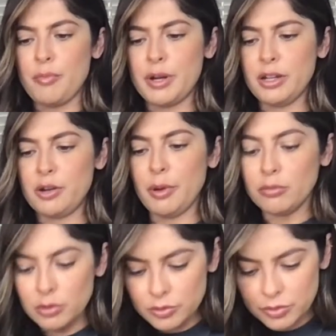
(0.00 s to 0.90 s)
Put a little
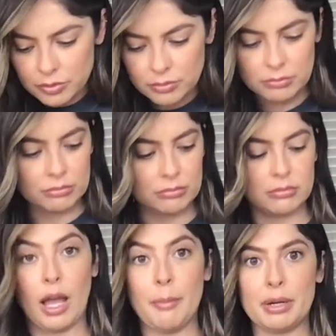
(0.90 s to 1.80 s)
bit. Ooh,
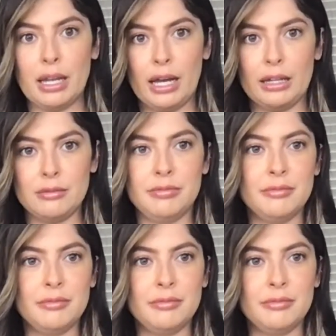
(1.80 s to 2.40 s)
I put a lot.